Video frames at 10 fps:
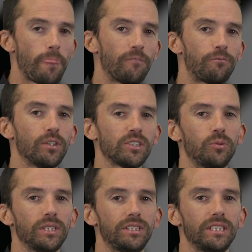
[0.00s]
The first
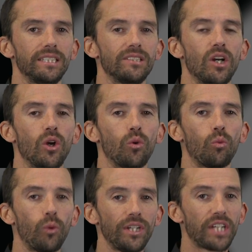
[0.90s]
question is,
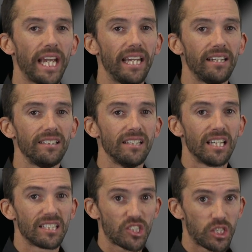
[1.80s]
which end
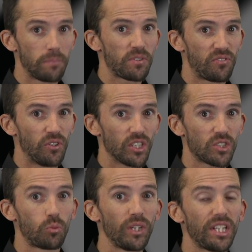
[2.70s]
slips
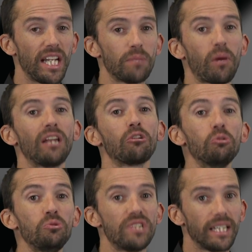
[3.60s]
first? Which end am I
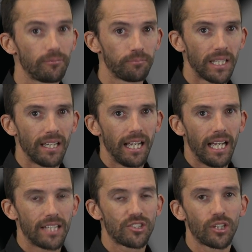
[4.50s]
losing?
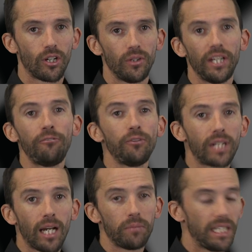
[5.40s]
And so if you
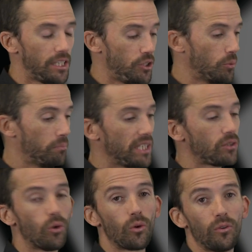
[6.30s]
come in and you're
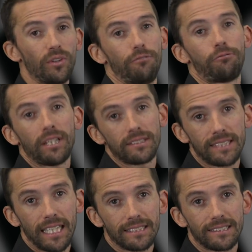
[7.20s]
mid-corner and the front
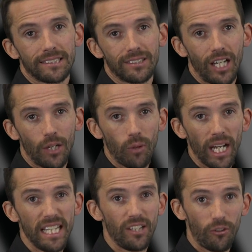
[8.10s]
starts to slide
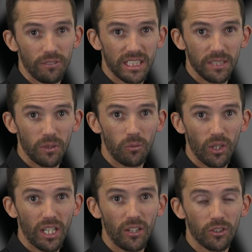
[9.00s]
away, then obviously we're
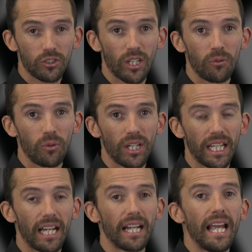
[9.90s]
working on trying to work
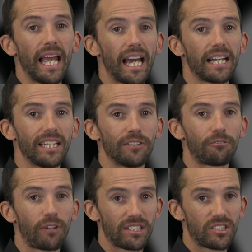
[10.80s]
out how to get the
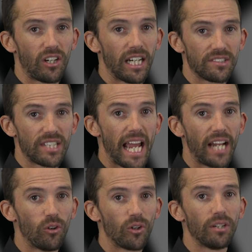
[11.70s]
front tyres to
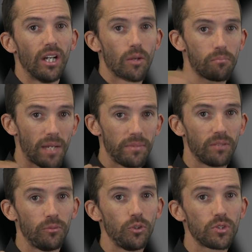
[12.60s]
hang on. Maybe
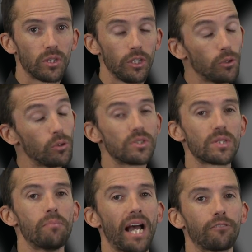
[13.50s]
you lose
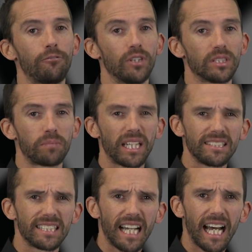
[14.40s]
the back first, but
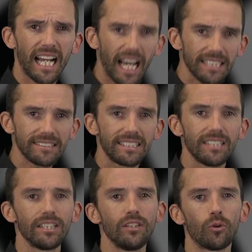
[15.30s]
is the kart
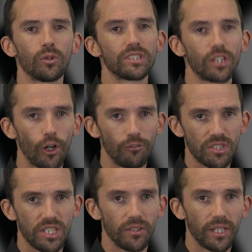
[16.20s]
understeering or is it
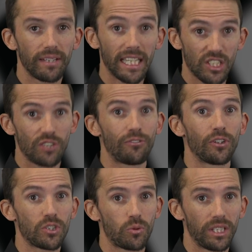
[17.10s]
oversteering? That's the
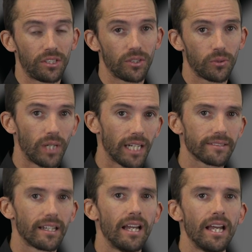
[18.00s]
first question to
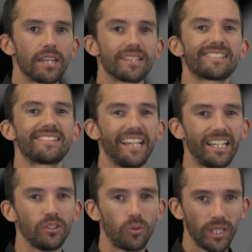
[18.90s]
ask. The
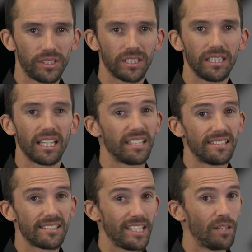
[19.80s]
second question, and
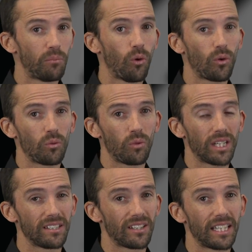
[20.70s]
this is the important
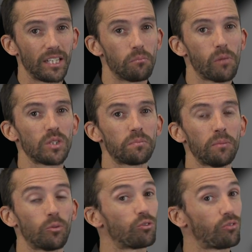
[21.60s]
one that I think most
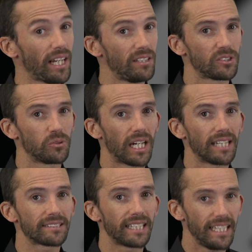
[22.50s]
people fail to
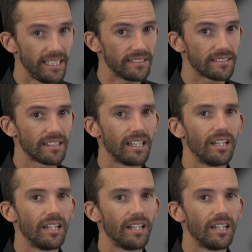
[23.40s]
ask, is